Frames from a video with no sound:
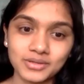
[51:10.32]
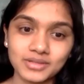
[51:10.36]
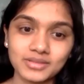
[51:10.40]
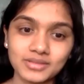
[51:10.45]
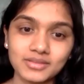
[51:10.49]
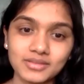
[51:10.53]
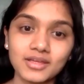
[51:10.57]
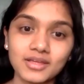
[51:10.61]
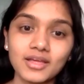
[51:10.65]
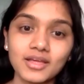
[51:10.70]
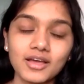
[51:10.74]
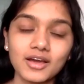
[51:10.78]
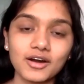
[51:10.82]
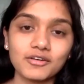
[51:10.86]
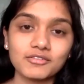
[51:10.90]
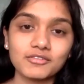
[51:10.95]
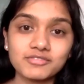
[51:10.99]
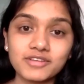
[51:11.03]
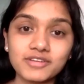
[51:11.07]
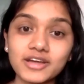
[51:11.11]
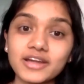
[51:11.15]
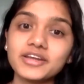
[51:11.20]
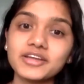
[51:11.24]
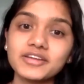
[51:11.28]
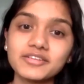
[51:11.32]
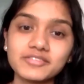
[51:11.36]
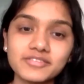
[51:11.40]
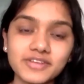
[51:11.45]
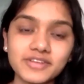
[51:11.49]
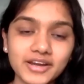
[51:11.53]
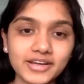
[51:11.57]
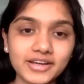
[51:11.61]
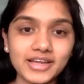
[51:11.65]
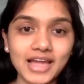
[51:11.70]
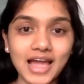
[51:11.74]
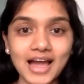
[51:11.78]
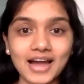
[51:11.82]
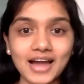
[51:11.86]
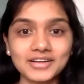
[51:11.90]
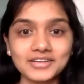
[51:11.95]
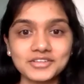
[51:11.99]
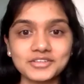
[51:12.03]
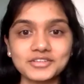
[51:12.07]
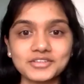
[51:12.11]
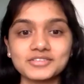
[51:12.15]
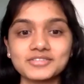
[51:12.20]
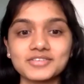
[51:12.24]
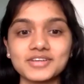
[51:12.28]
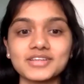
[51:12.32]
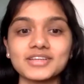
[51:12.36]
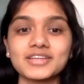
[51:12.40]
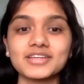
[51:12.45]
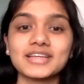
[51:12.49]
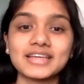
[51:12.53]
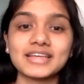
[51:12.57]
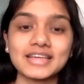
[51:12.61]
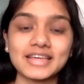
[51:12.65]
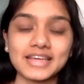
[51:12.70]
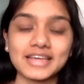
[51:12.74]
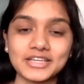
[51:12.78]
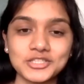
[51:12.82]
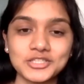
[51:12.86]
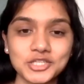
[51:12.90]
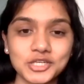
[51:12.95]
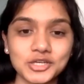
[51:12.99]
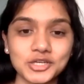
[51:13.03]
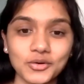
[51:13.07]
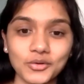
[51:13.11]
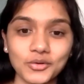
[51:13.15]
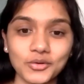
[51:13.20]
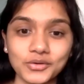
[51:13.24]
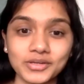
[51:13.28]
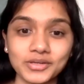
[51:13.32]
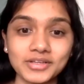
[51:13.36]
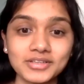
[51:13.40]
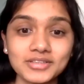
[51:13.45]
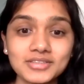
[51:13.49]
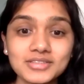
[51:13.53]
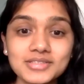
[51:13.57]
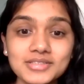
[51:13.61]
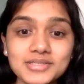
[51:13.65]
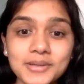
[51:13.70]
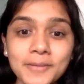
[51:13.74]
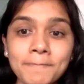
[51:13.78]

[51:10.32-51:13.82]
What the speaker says: with a very, very active and an engaging audience.